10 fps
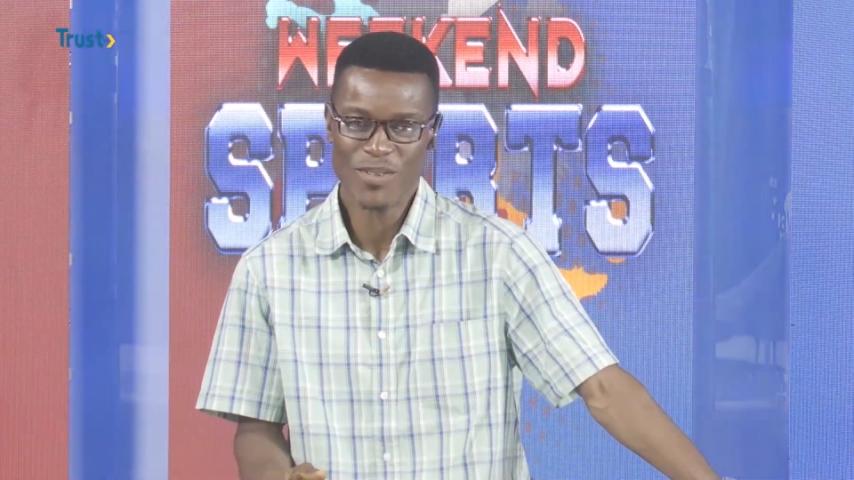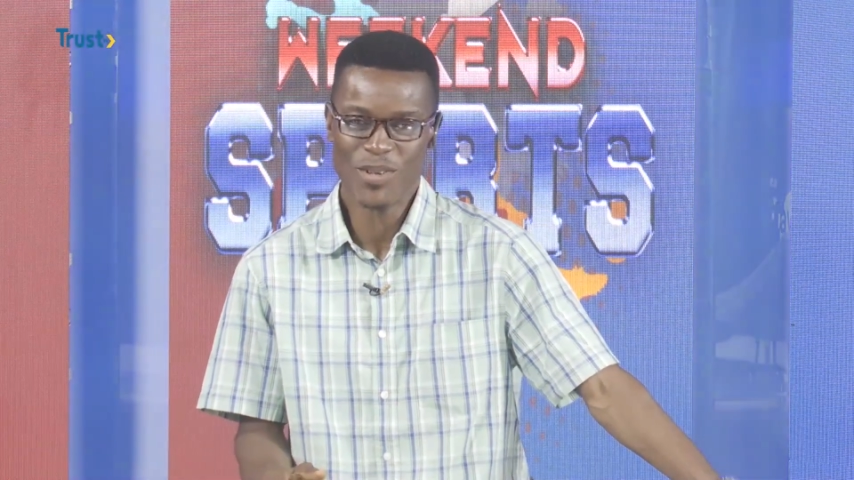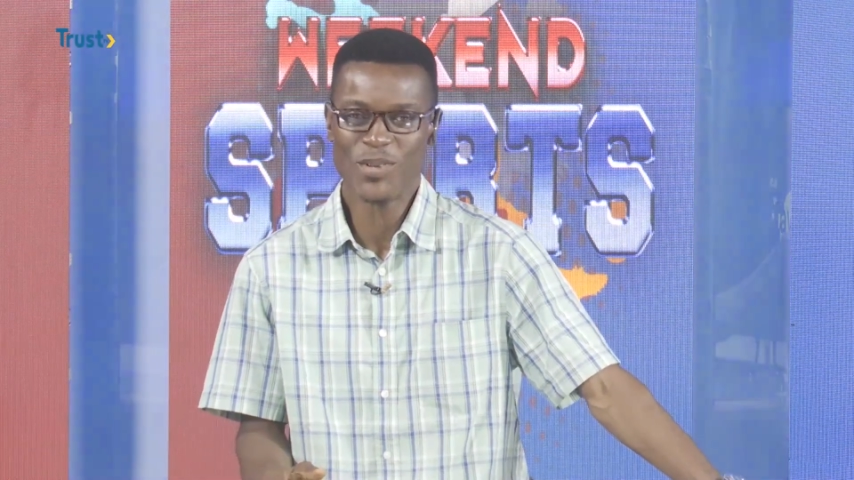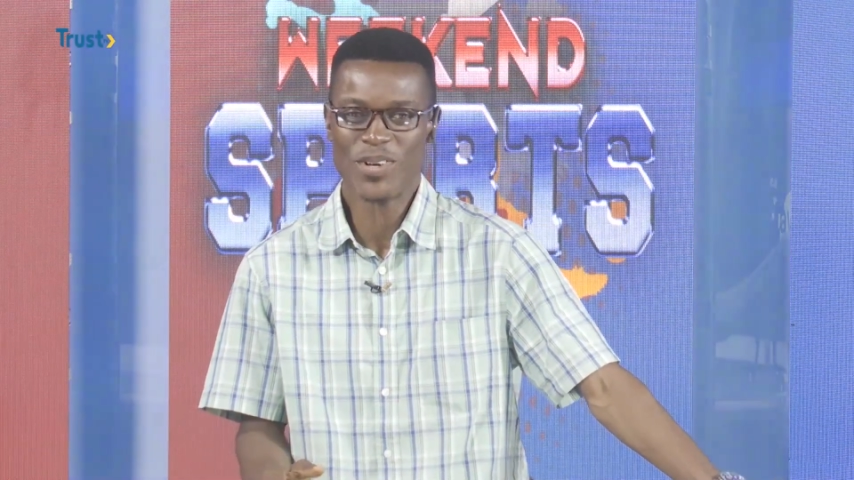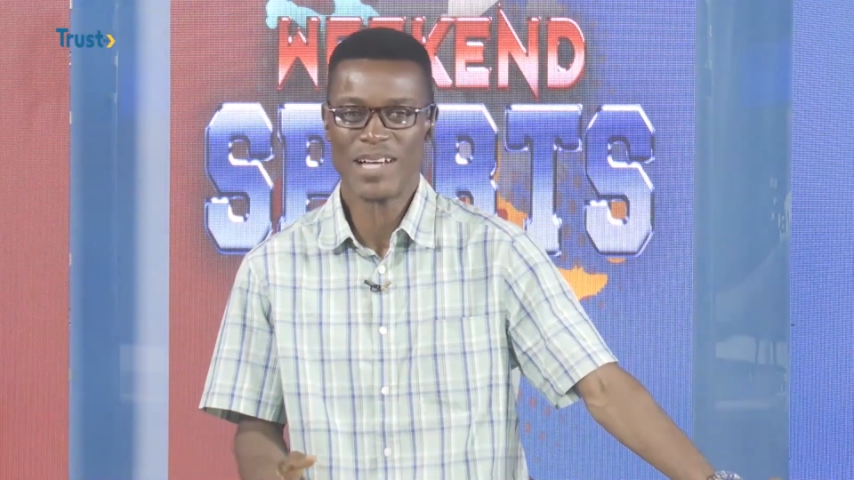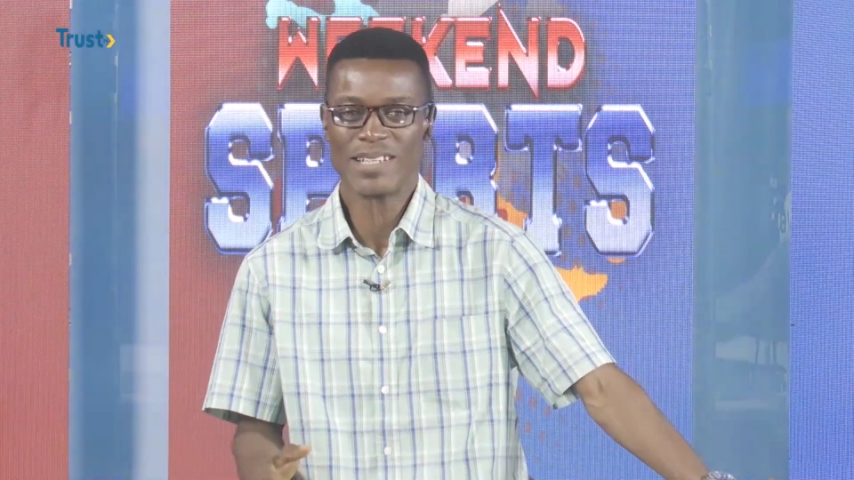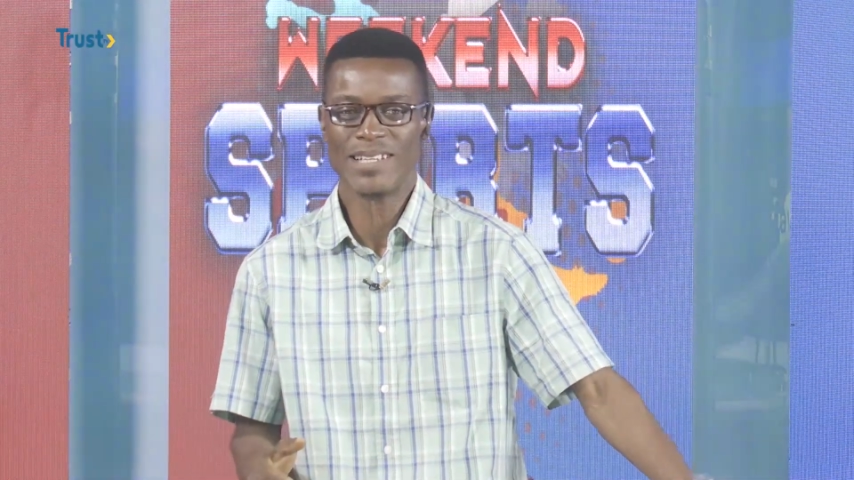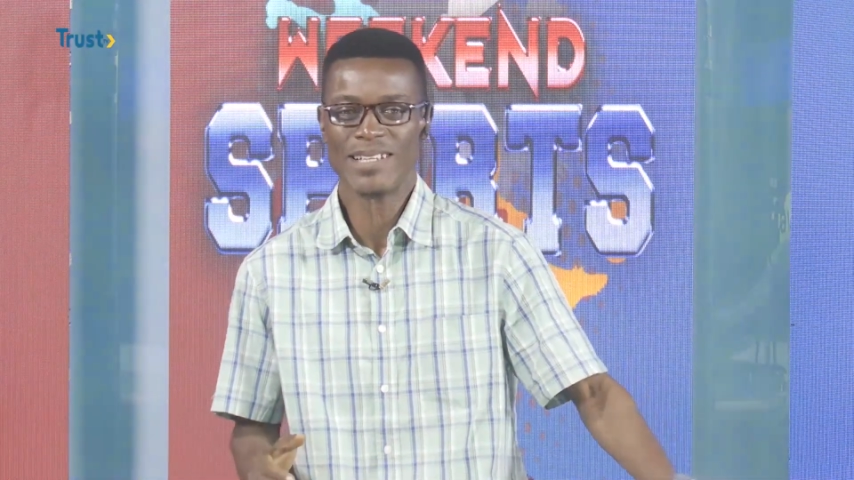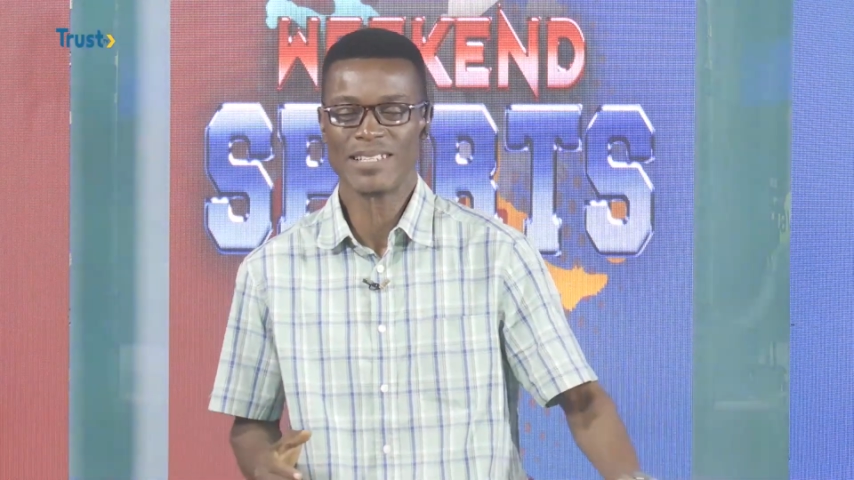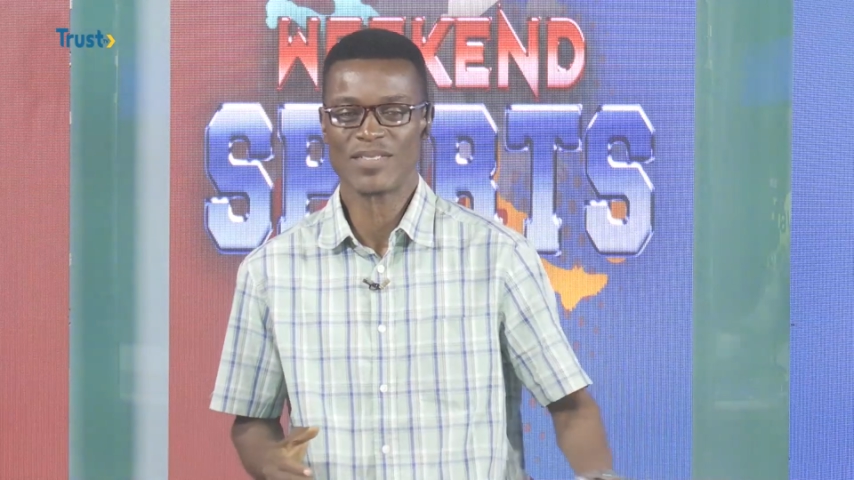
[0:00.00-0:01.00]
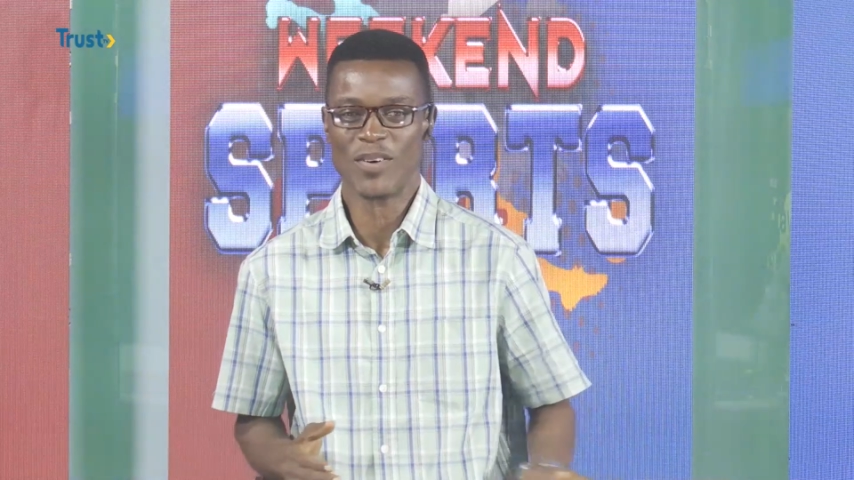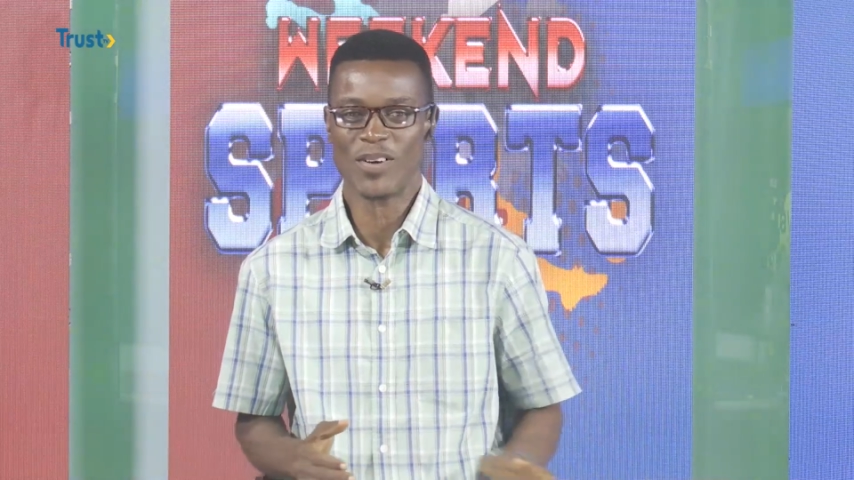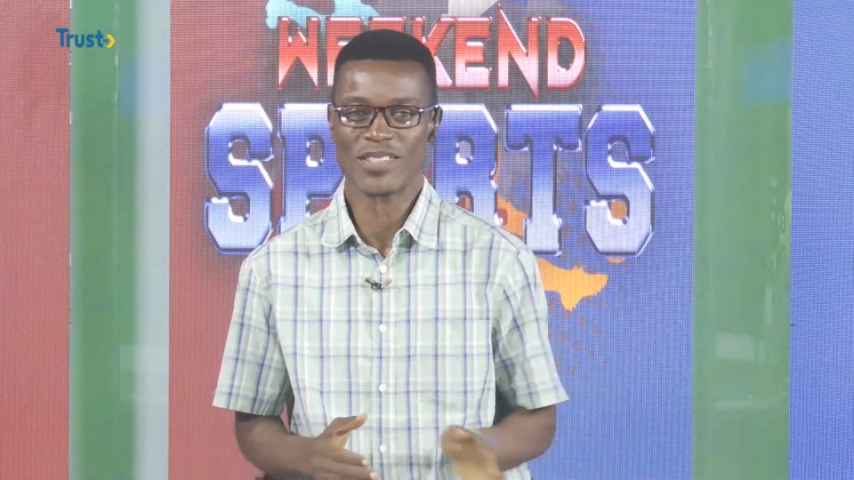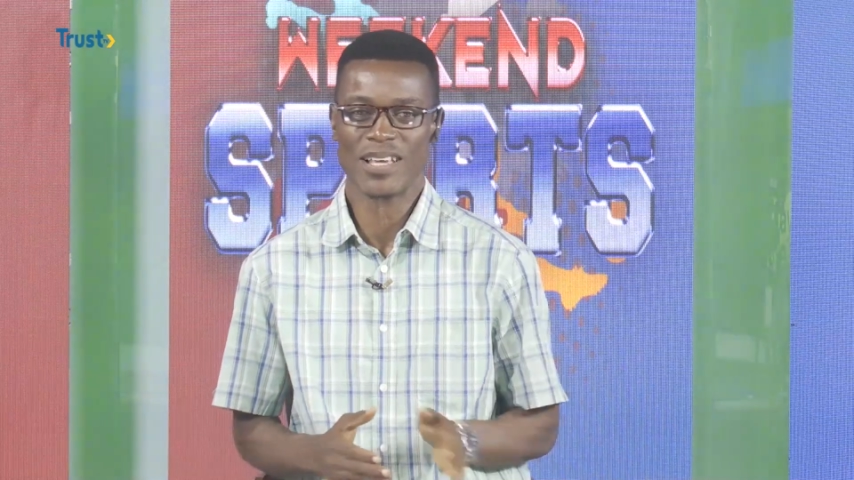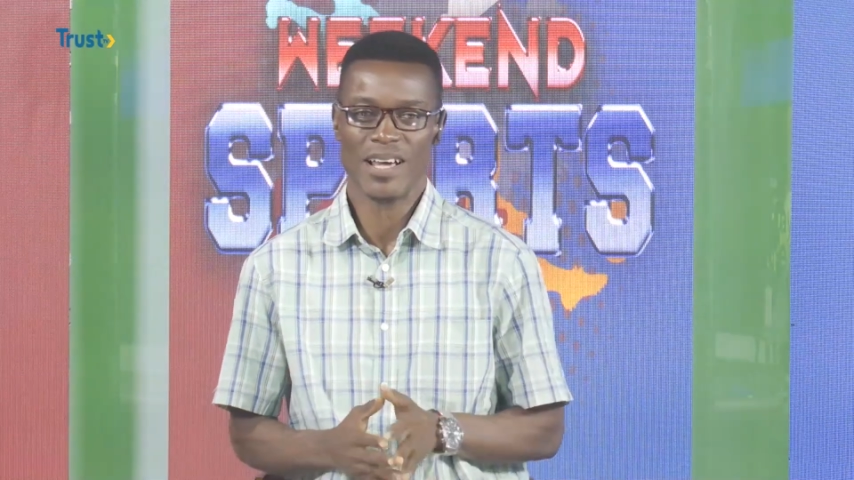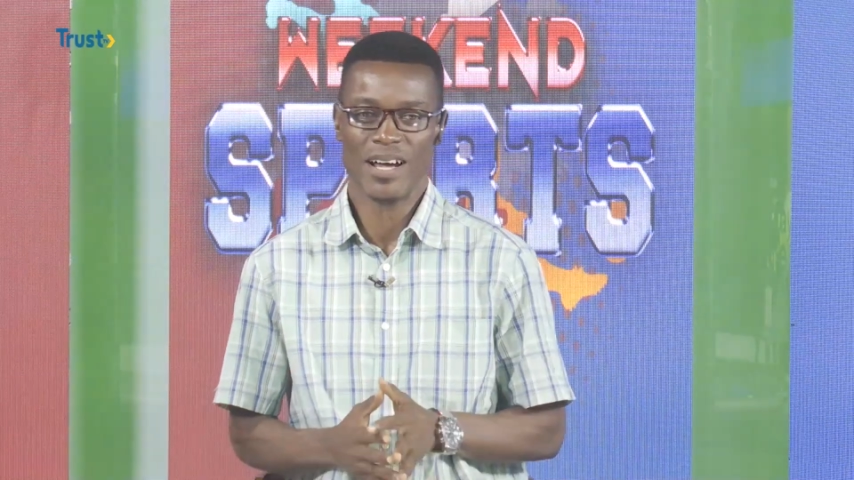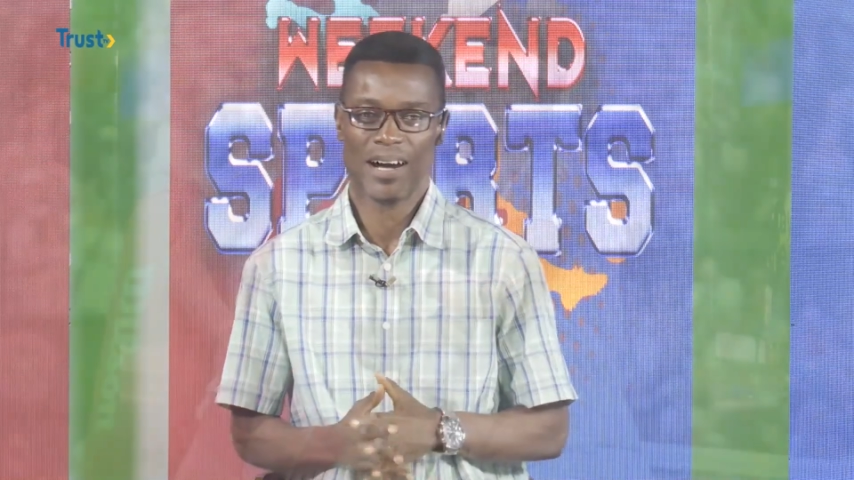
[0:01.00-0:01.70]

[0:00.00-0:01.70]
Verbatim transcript: We look at the ladies first.